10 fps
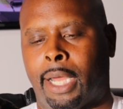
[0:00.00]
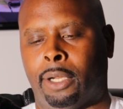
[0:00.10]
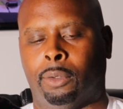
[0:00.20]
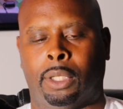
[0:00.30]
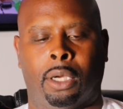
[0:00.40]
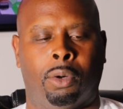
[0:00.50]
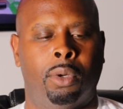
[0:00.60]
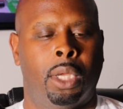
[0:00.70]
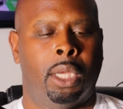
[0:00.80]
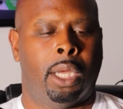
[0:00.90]
I don't know.
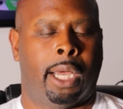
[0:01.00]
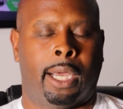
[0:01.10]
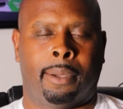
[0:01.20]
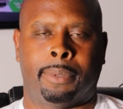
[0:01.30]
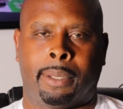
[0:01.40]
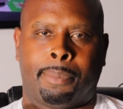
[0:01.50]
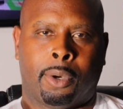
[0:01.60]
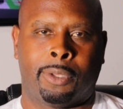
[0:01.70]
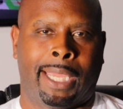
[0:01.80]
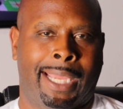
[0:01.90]
They
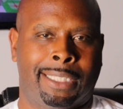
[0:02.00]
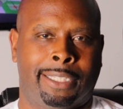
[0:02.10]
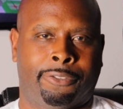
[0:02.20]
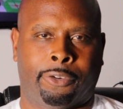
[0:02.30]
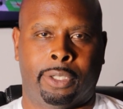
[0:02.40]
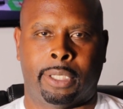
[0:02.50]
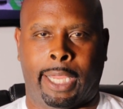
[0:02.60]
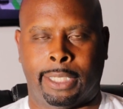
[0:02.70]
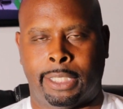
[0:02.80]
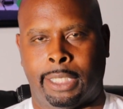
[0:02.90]
both had different
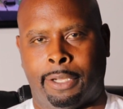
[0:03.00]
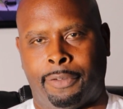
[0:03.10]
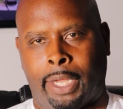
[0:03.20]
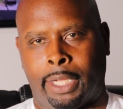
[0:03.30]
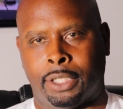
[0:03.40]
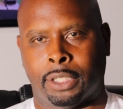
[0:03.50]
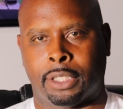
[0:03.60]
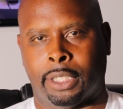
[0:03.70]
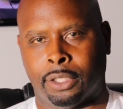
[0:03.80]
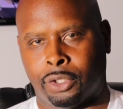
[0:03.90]
ATF agent
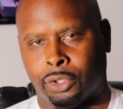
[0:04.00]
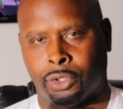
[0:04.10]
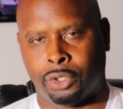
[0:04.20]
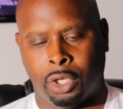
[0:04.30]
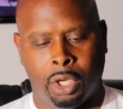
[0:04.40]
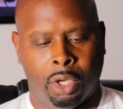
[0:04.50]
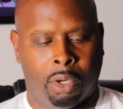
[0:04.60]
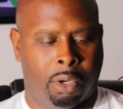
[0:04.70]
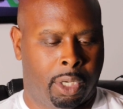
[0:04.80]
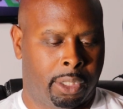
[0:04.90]
signatures
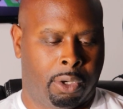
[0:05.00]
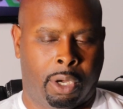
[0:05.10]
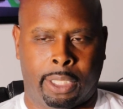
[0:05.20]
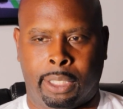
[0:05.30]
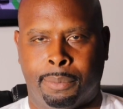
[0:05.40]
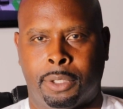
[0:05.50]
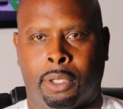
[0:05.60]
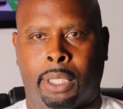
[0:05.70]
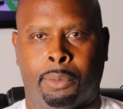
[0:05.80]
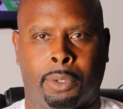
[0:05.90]
on them,
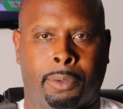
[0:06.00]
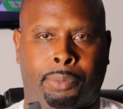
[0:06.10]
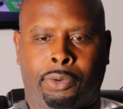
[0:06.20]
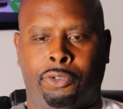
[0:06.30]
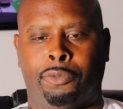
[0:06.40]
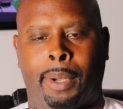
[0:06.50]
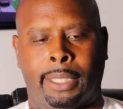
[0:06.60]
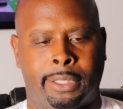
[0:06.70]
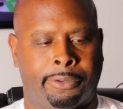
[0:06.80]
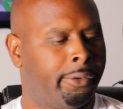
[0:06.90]
so they were approved by
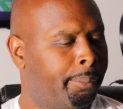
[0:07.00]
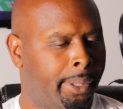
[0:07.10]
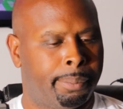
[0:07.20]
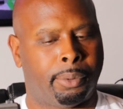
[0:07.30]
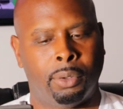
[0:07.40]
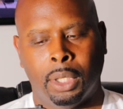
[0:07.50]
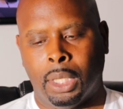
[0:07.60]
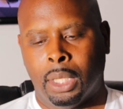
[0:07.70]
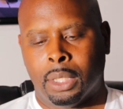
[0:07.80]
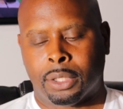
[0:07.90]
different people.
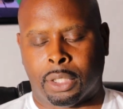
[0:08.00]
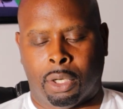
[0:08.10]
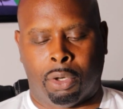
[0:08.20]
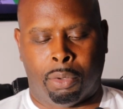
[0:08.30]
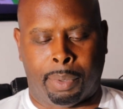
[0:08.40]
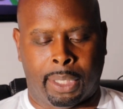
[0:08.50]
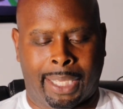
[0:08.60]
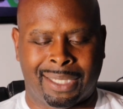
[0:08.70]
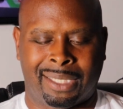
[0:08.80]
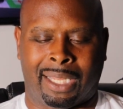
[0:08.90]
So, but
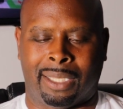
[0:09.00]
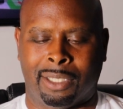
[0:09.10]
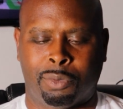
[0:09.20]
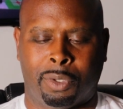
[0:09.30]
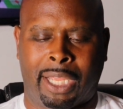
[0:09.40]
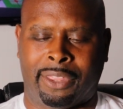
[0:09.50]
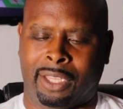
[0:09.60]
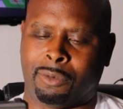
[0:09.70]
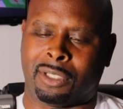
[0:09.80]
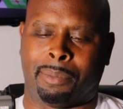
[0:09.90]
like I said, this one I
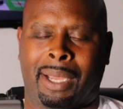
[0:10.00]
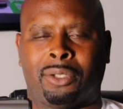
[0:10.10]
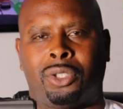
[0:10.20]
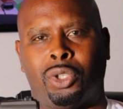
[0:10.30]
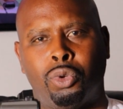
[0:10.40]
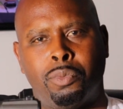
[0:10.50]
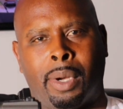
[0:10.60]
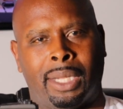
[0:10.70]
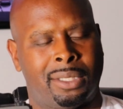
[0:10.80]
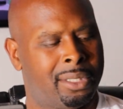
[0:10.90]
think was about 2
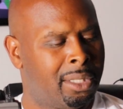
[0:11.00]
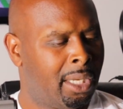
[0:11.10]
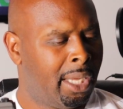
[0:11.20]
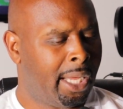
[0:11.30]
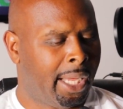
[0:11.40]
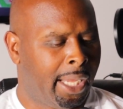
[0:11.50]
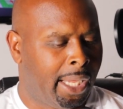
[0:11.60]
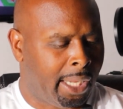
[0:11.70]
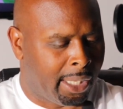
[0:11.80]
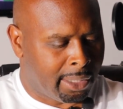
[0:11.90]
months,
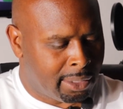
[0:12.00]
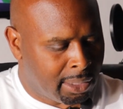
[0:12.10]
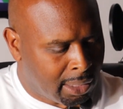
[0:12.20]
and